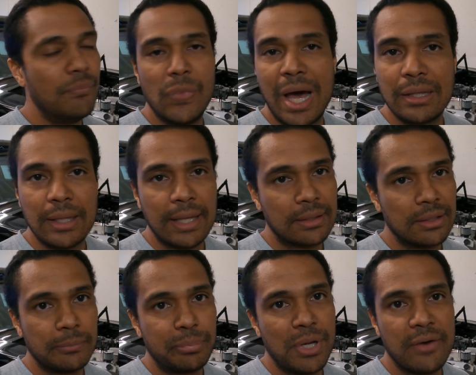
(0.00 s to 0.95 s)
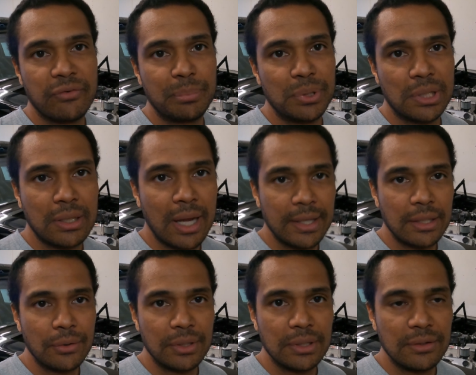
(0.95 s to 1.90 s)
Not likely to ever put a
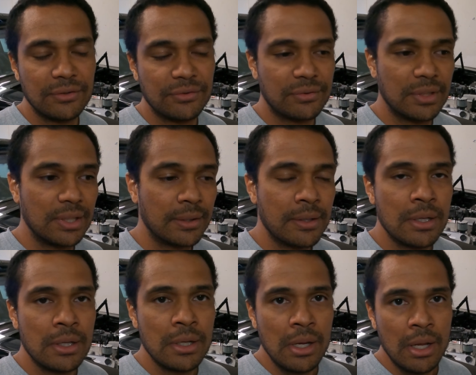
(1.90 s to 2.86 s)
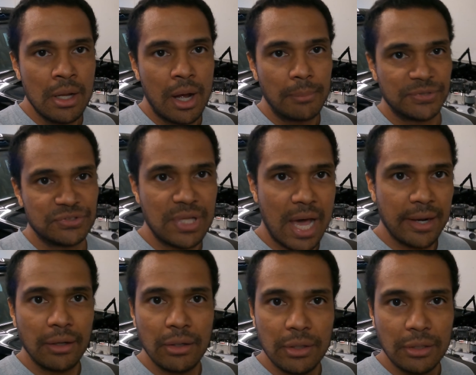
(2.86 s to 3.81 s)
Coyote in this thing. I'm just not
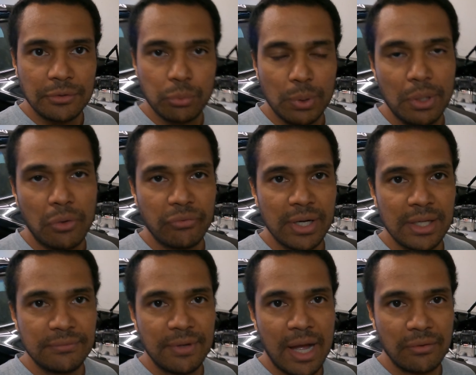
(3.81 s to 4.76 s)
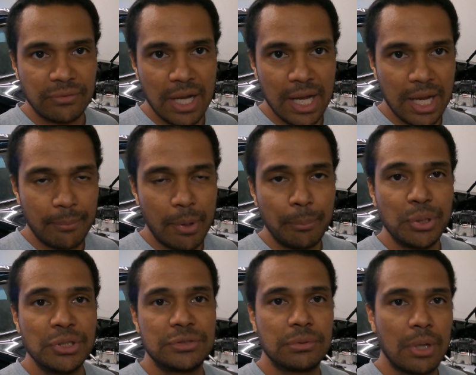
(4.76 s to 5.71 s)
a twin overhead valve guy. I'm a
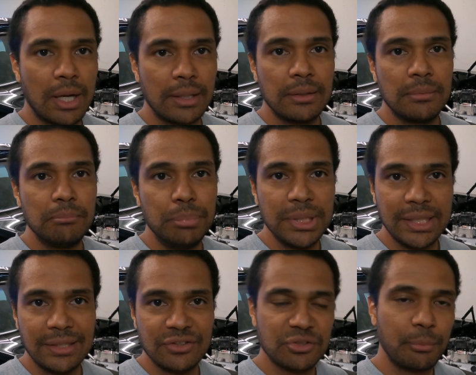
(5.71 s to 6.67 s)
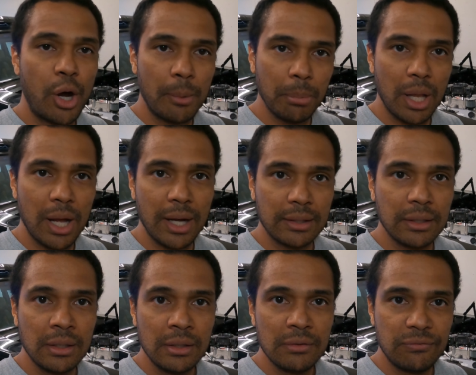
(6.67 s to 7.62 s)
pushrod, big and small block
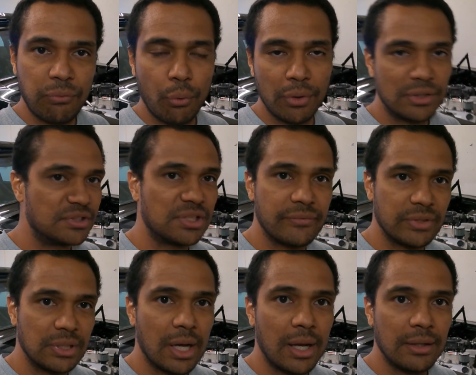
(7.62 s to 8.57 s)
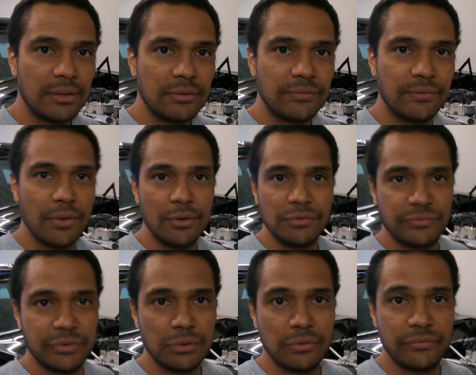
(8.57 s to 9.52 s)
Ford and Chevy guy. For those of
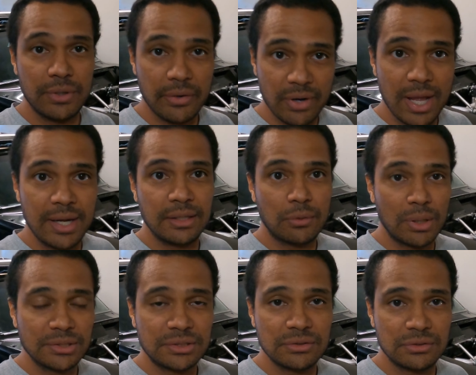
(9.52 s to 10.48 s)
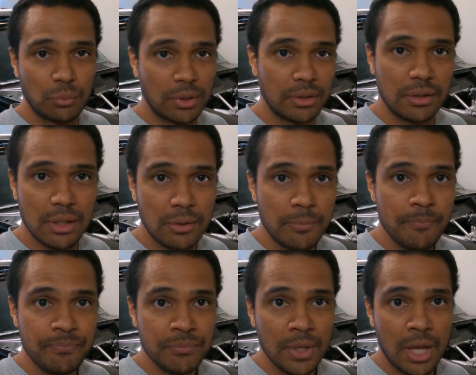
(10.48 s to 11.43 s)
you, if you ever had any questions you wanted to know,
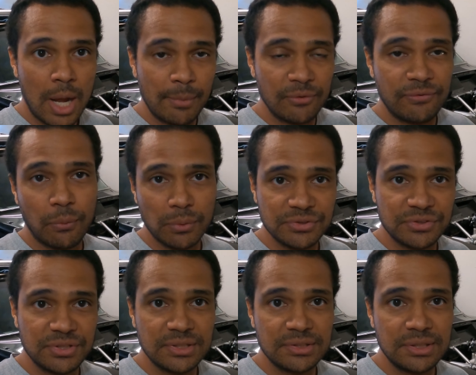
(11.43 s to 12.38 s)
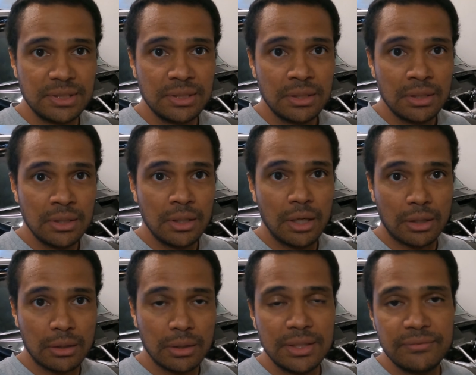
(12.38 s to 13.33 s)
I'm a 460, a
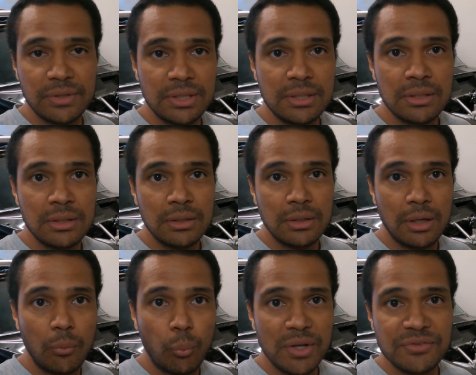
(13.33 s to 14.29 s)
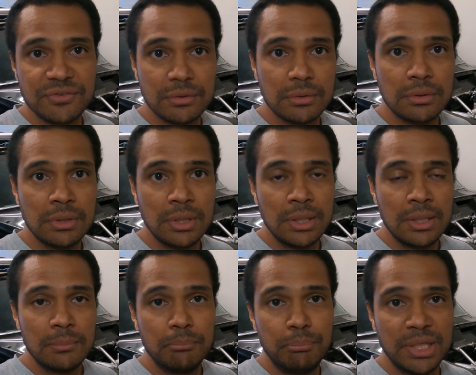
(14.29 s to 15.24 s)
Cleveland, a Windsor,
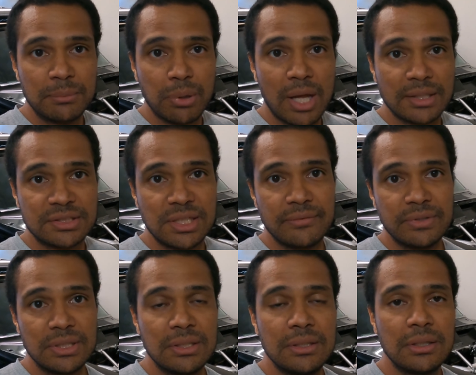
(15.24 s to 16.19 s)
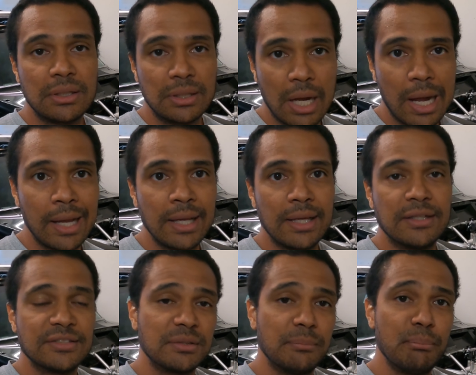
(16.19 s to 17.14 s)
big block Chevy guy, and
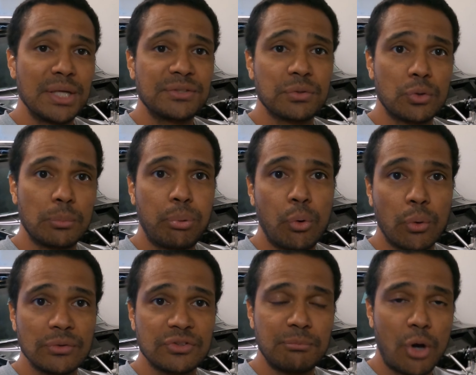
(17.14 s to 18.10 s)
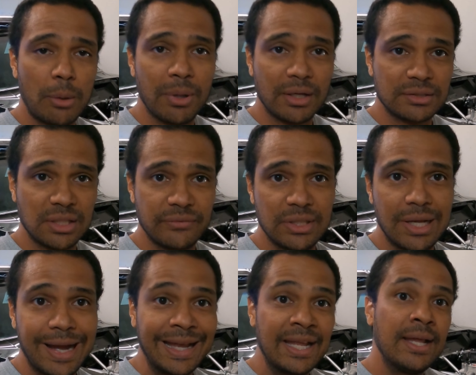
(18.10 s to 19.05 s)
a symmetrical port small block Chevy
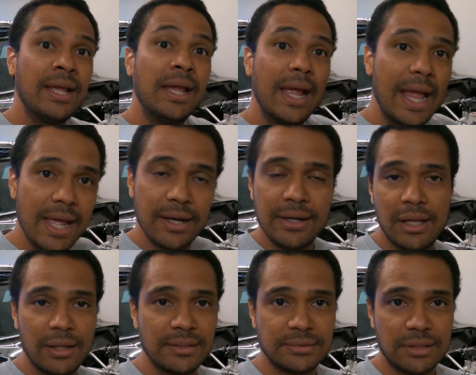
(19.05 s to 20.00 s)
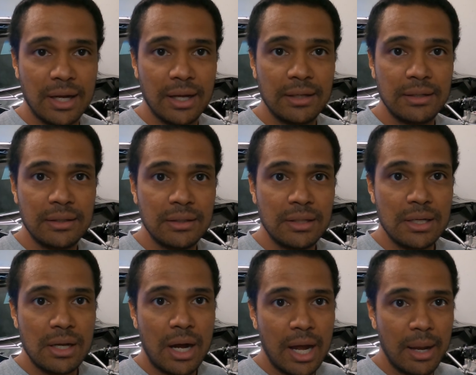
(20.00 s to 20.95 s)
guy, and an LS guy.
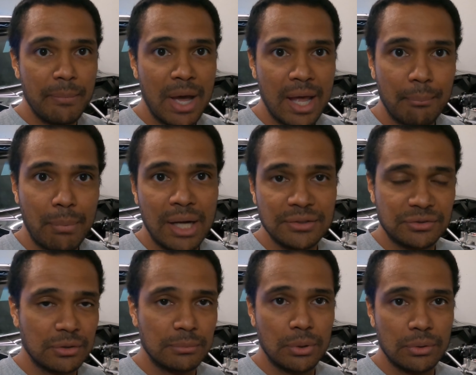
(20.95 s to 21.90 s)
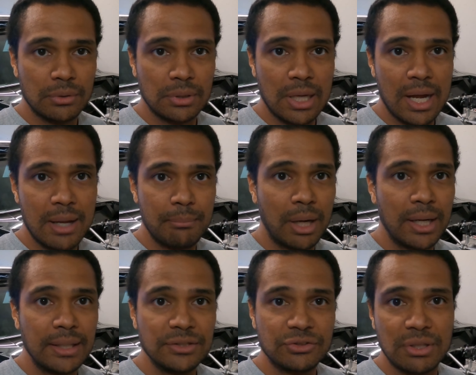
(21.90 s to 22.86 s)
I am not a modular motor guy by
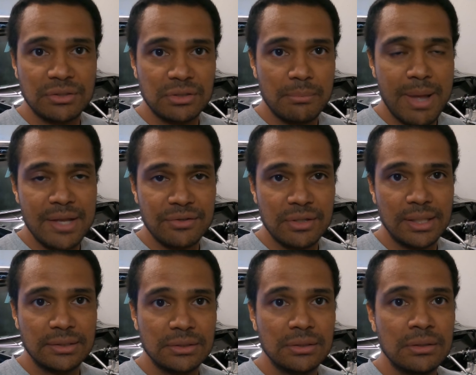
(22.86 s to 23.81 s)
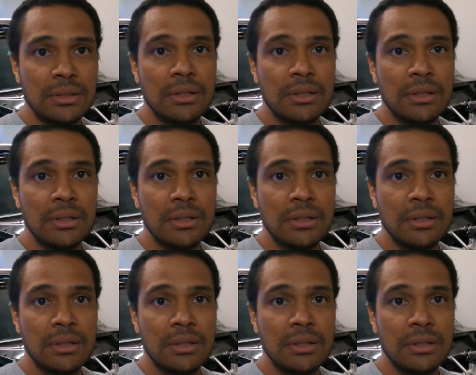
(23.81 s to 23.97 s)
any stretch of the imagination.